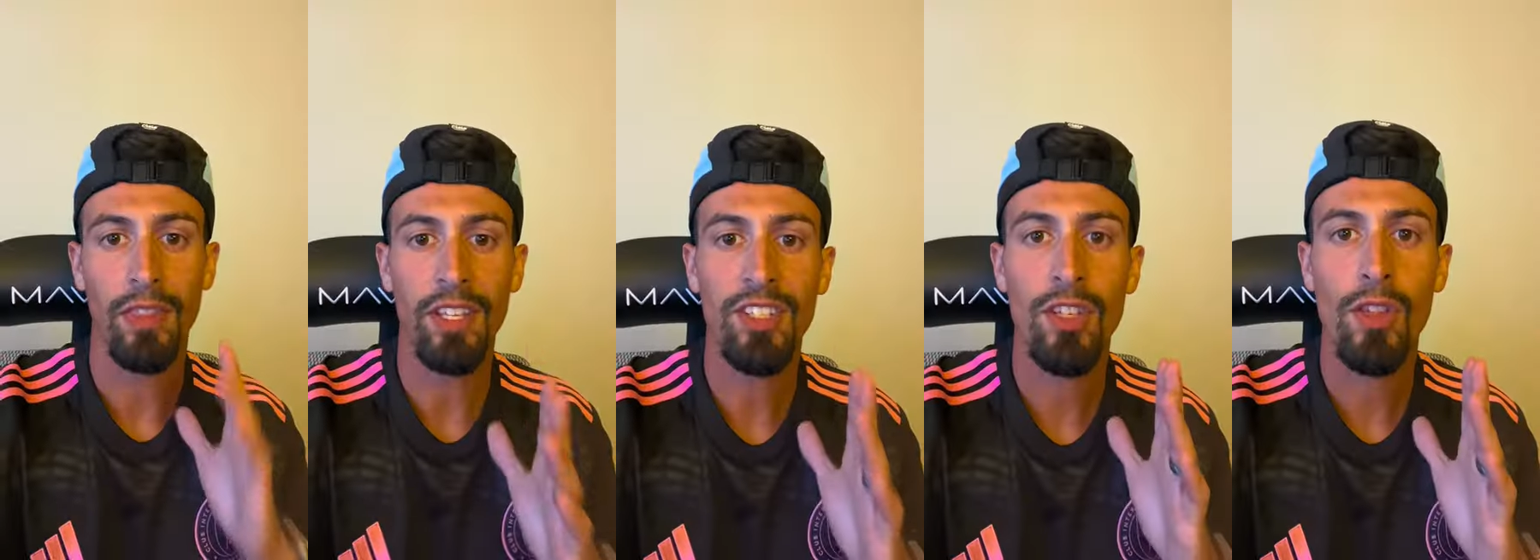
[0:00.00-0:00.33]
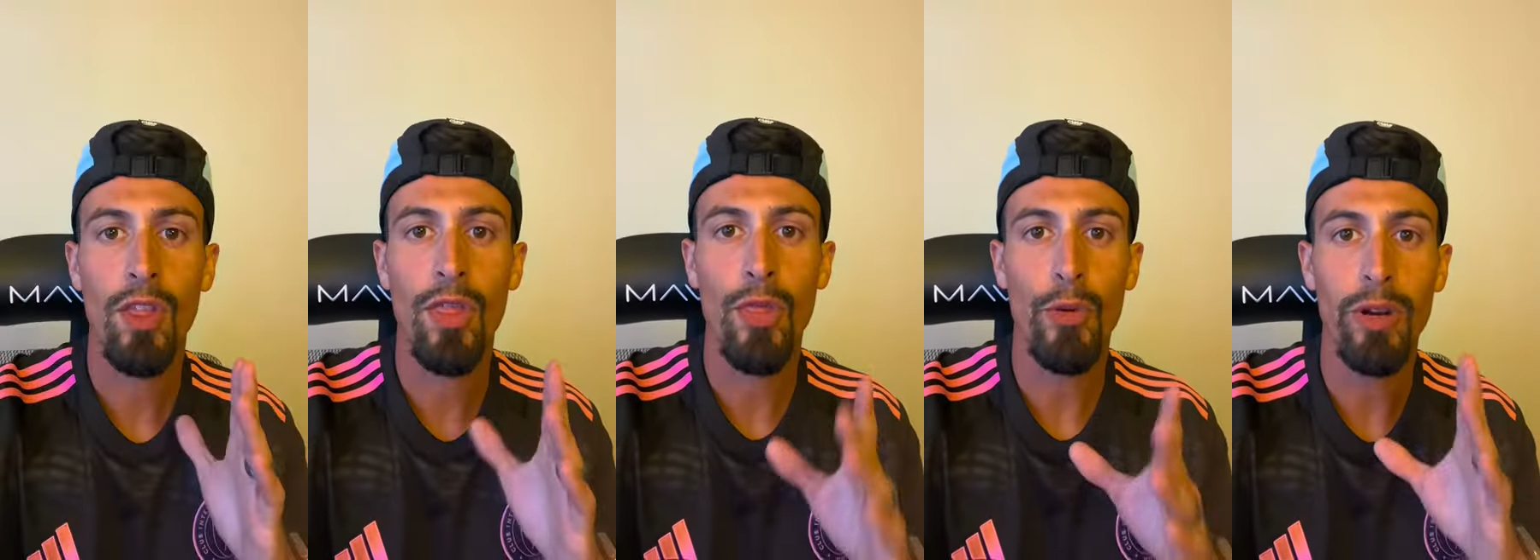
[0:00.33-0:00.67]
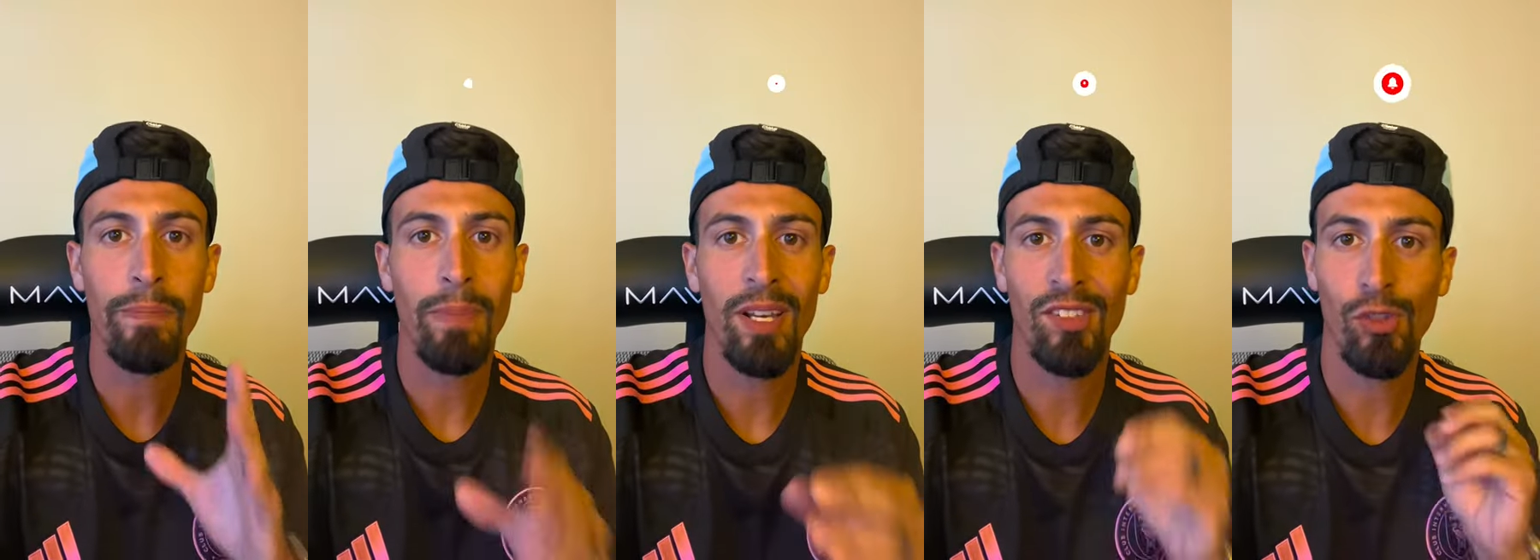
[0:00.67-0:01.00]
These are the three
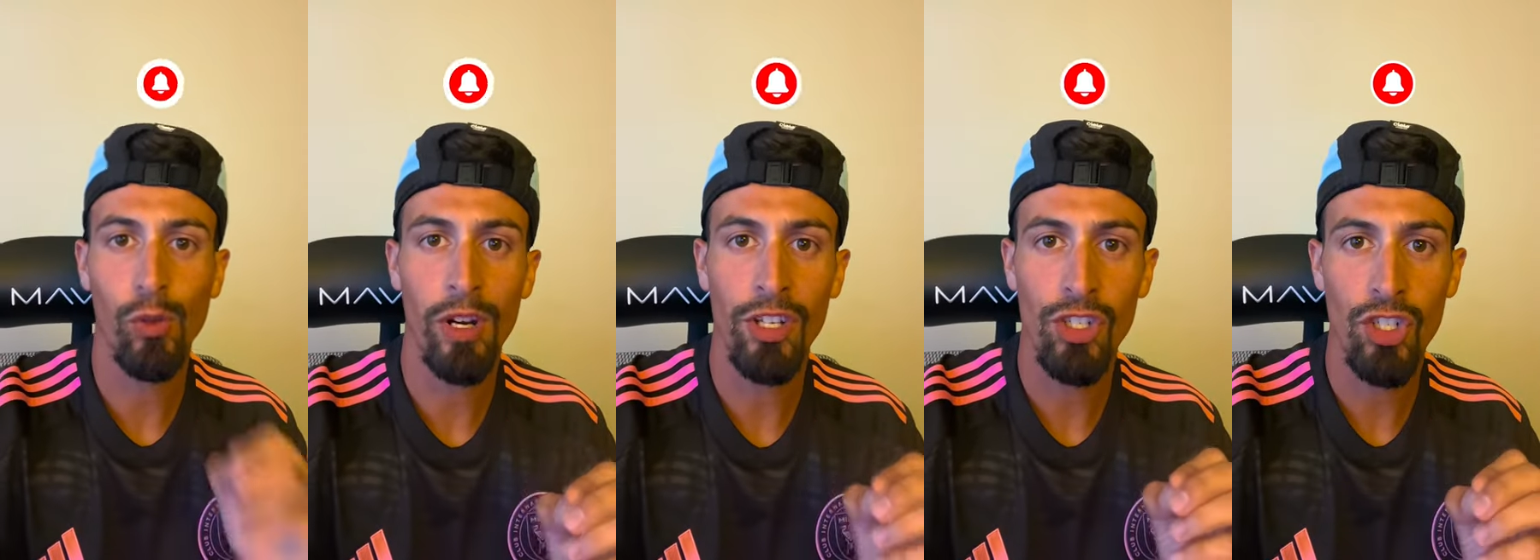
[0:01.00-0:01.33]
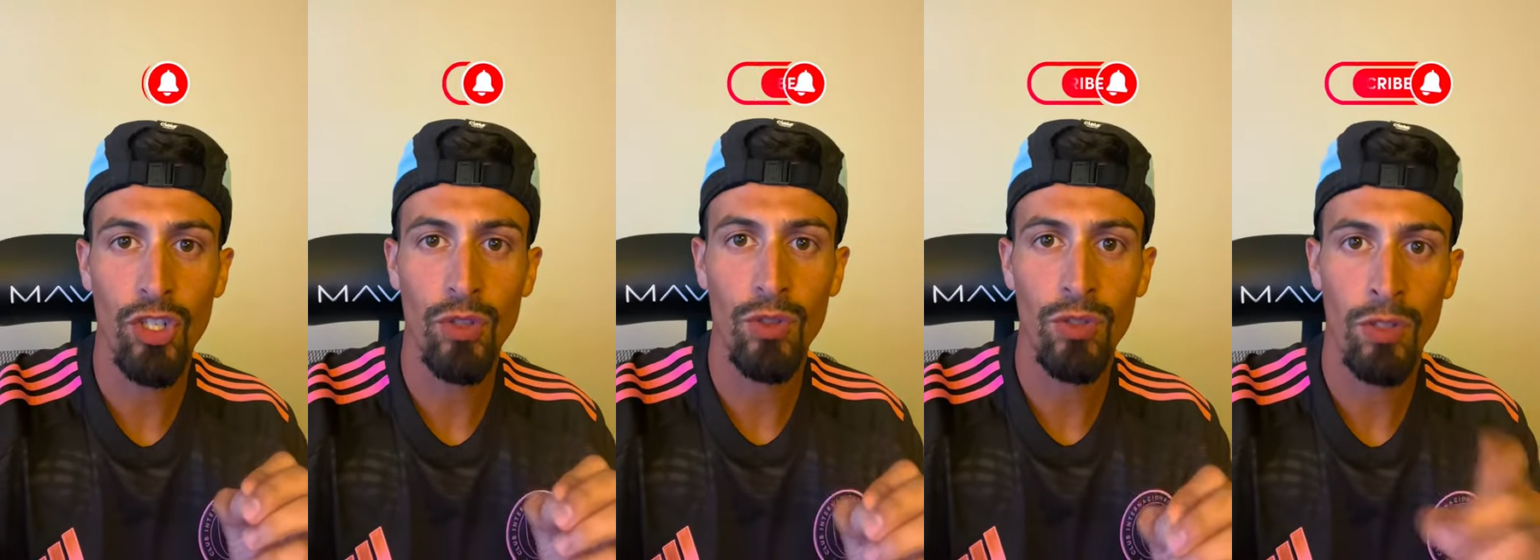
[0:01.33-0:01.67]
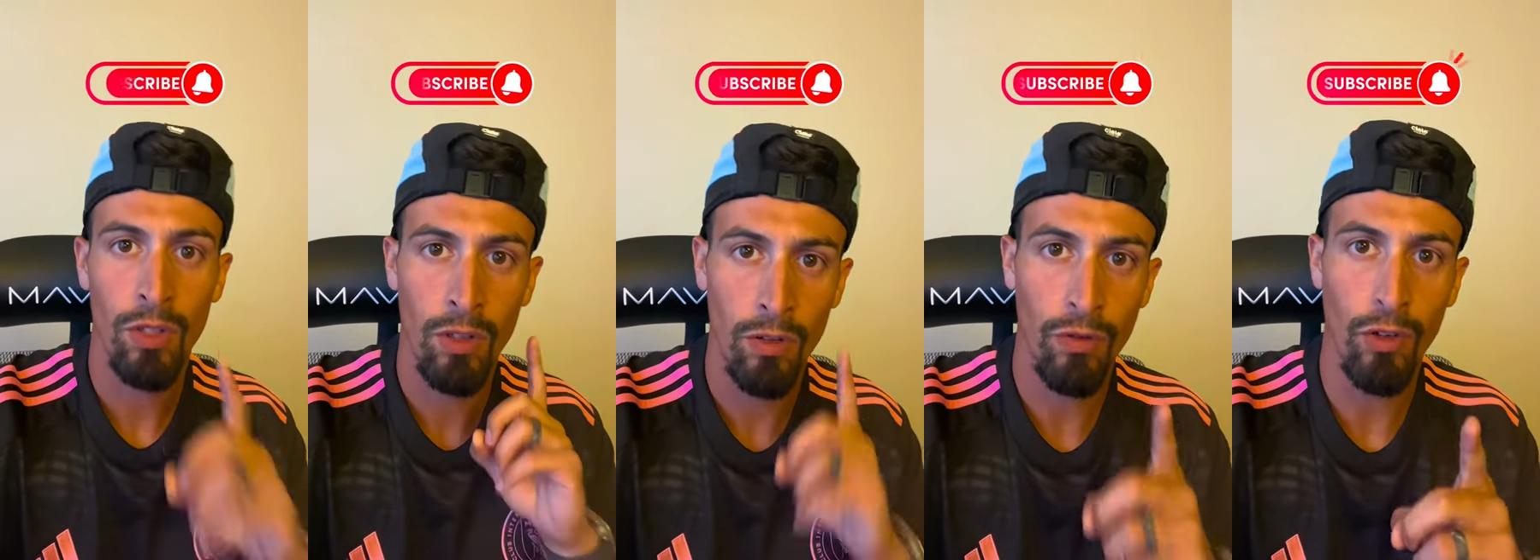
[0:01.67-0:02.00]
best running shoes
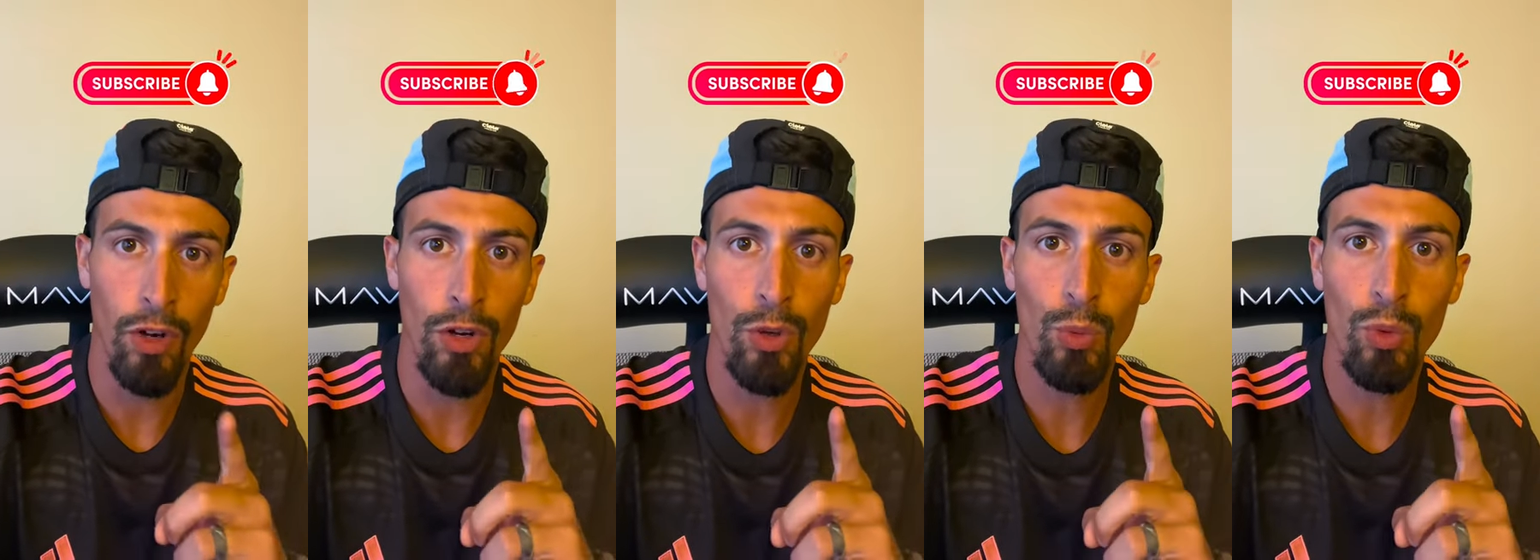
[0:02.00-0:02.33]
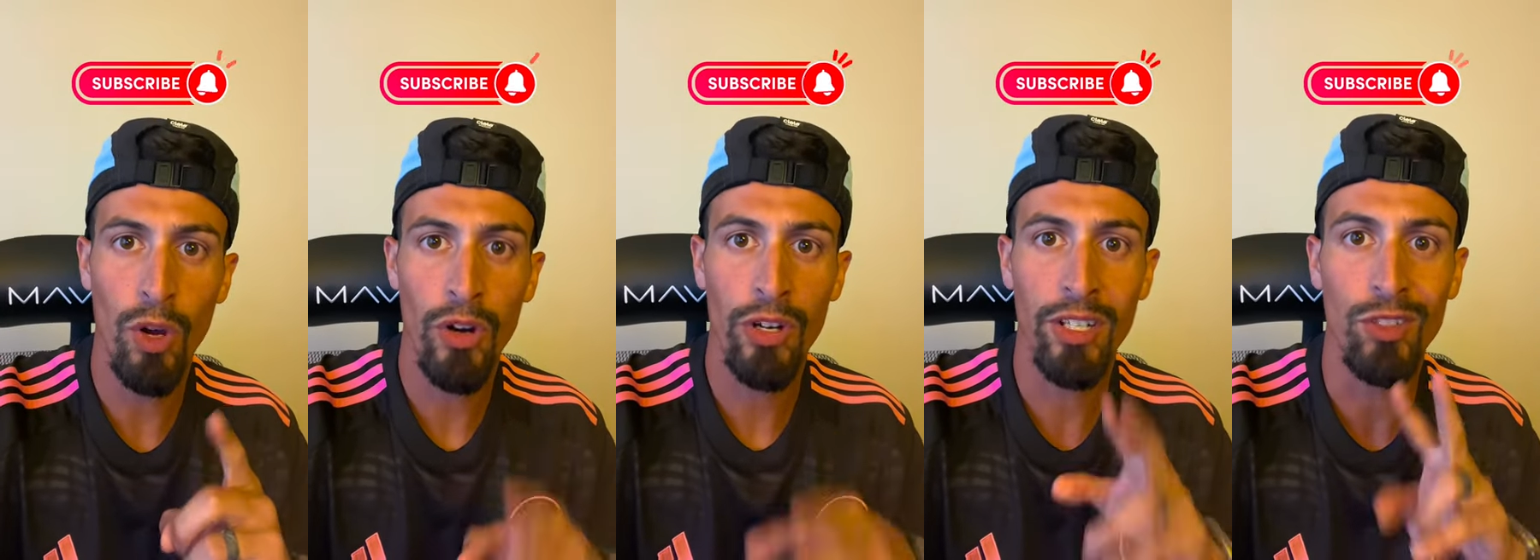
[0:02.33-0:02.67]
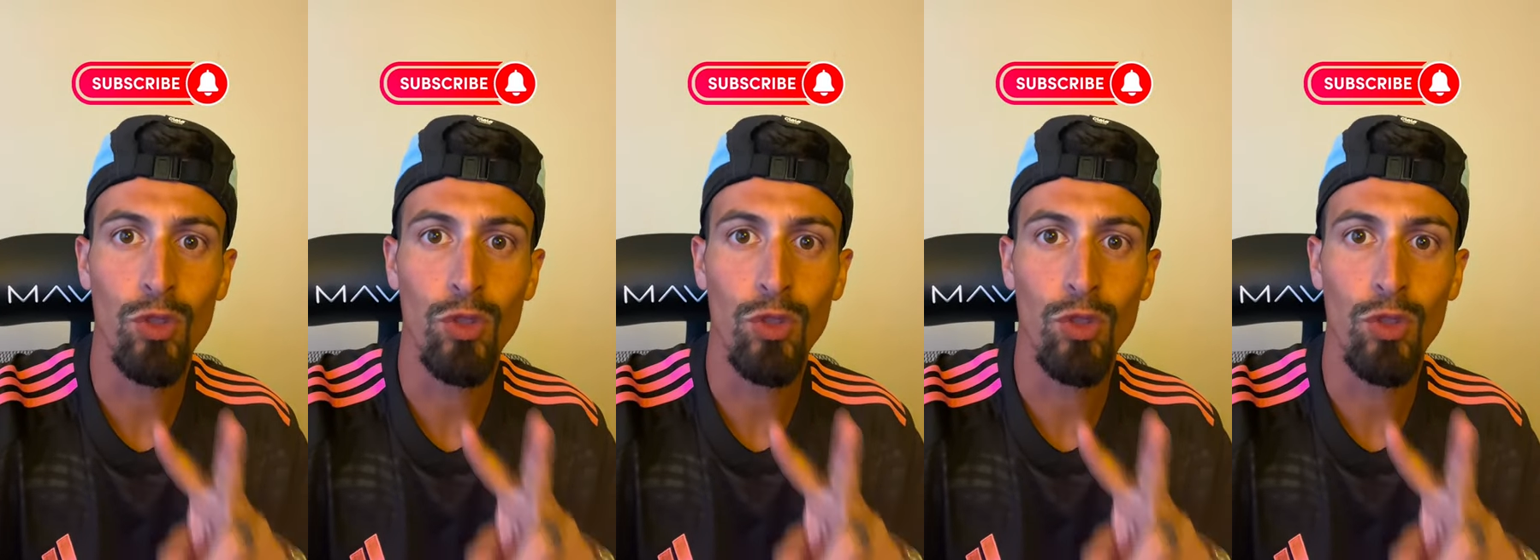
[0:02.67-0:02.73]
for a new runner in